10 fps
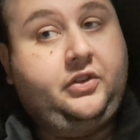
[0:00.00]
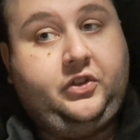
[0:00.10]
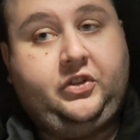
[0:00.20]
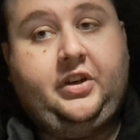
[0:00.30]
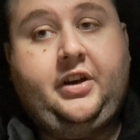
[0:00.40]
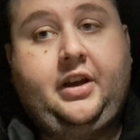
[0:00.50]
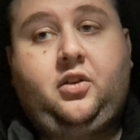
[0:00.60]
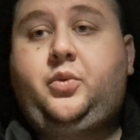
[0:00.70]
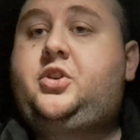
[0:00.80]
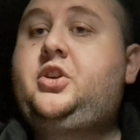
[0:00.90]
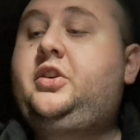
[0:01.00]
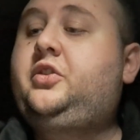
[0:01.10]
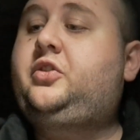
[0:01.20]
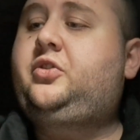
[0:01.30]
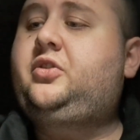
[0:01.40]
Citadel, which
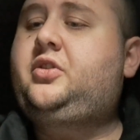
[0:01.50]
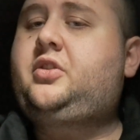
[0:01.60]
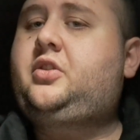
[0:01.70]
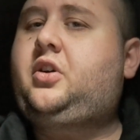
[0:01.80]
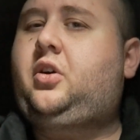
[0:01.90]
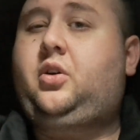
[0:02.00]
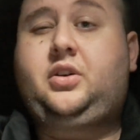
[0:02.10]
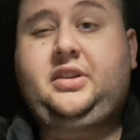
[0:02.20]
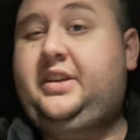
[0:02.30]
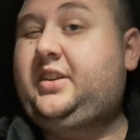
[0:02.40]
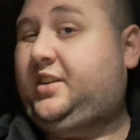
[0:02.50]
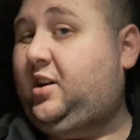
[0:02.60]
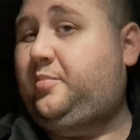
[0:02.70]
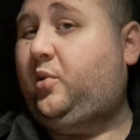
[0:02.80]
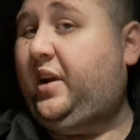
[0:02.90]
is currently the
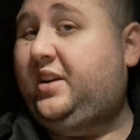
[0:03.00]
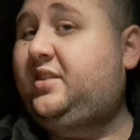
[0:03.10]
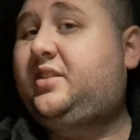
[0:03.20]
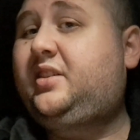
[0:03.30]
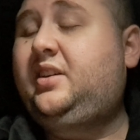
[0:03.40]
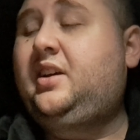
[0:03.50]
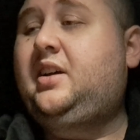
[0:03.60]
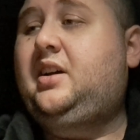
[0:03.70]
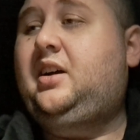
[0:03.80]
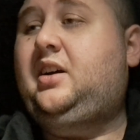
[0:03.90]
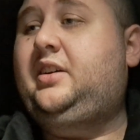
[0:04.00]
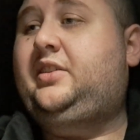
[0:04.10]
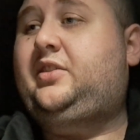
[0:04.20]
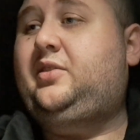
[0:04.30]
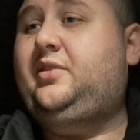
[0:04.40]
top brand.
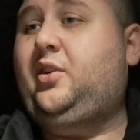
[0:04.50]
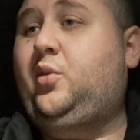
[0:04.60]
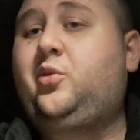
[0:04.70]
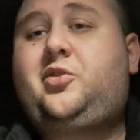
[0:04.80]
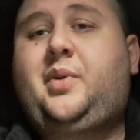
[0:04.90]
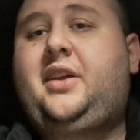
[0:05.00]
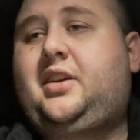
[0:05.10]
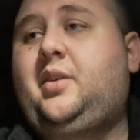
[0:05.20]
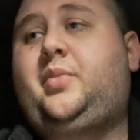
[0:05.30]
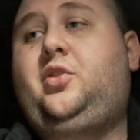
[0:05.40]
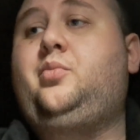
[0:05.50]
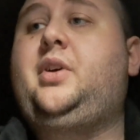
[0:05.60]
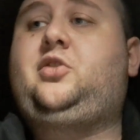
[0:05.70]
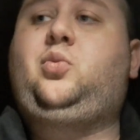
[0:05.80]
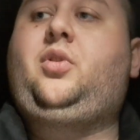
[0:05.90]
It's owned by the company who
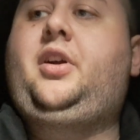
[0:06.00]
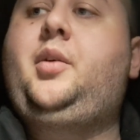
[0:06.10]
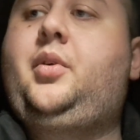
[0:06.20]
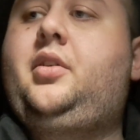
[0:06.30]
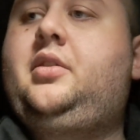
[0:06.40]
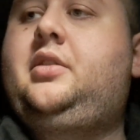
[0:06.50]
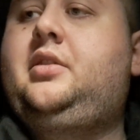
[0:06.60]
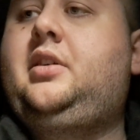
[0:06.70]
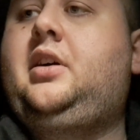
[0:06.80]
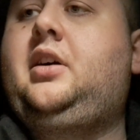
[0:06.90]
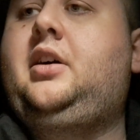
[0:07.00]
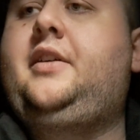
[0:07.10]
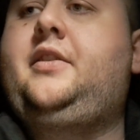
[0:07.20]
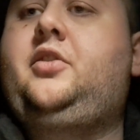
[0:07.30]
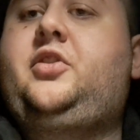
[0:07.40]
makes Warhammer
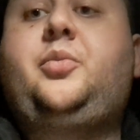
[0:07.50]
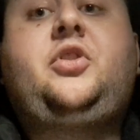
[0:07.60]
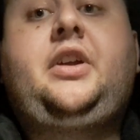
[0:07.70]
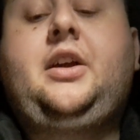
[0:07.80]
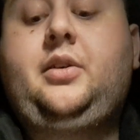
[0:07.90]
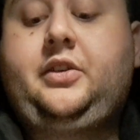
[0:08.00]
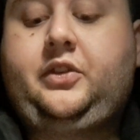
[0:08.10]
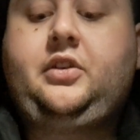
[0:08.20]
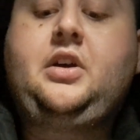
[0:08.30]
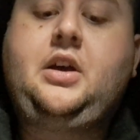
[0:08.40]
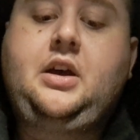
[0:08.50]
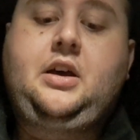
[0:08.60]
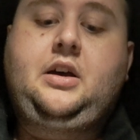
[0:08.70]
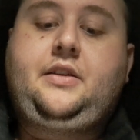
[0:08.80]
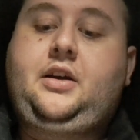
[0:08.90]
and their subsidiaries.
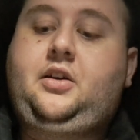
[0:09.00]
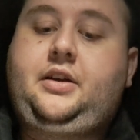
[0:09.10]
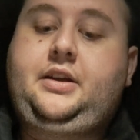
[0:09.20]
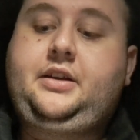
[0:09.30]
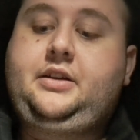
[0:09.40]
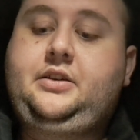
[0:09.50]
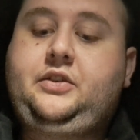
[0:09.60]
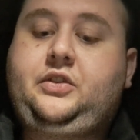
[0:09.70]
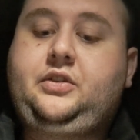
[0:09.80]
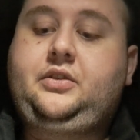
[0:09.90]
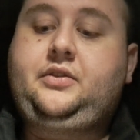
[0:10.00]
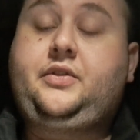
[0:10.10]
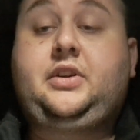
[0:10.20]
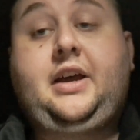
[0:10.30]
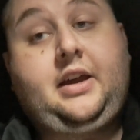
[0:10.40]
There is
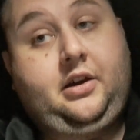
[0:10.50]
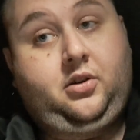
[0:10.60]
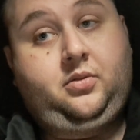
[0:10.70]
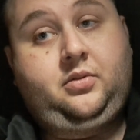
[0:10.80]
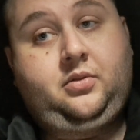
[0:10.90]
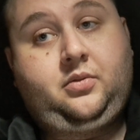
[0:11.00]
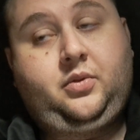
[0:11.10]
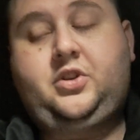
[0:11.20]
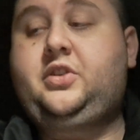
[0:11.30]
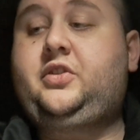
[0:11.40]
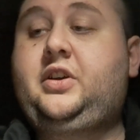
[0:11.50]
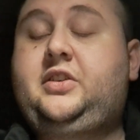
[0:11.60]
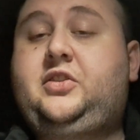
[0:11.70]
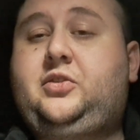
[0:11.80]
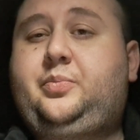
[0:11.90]
Vallejo, which is
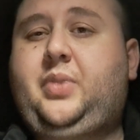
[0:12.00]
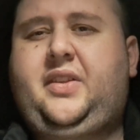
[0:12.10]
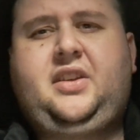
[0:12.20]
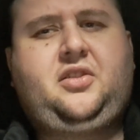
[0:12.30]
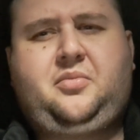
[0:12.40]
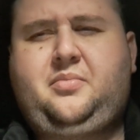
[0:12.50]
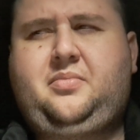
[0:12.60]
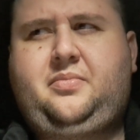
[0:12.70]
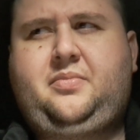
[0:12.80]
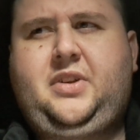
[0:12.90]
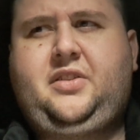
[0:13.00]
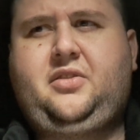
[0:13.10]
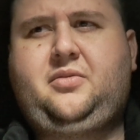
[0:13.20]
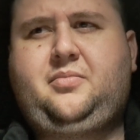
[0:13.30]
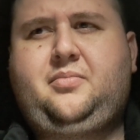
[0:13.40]
I think they're
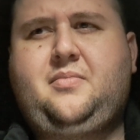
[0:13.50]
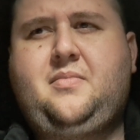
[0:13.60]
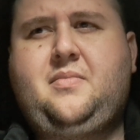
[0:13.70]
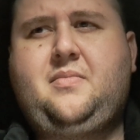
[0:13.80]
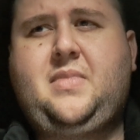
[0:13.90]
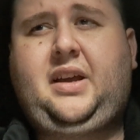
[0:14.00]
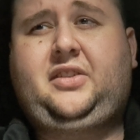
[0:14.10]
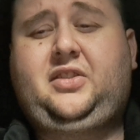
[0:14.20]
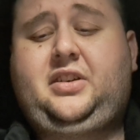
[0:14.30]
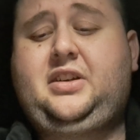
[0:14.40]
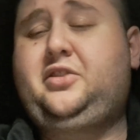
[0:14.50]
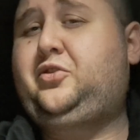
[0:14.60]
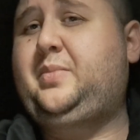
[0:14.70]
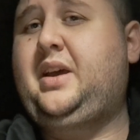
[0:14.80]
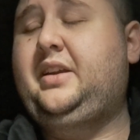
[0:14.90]
either Mexican or
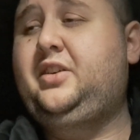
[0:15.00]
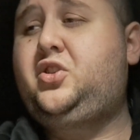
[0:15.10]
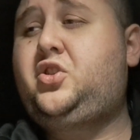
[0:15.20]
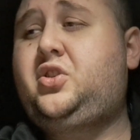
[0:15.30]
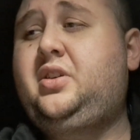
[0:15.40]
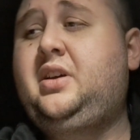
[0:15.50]
Spanish.